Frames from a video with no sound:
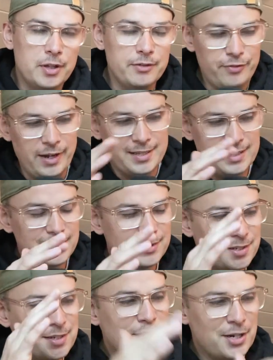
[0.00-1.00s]
In fact,
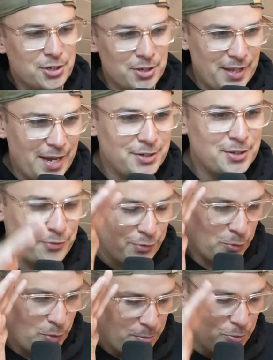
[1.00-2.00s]
to touch on that just for
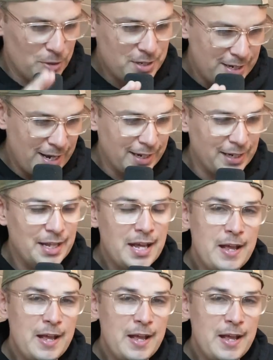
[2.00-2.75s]
one more second,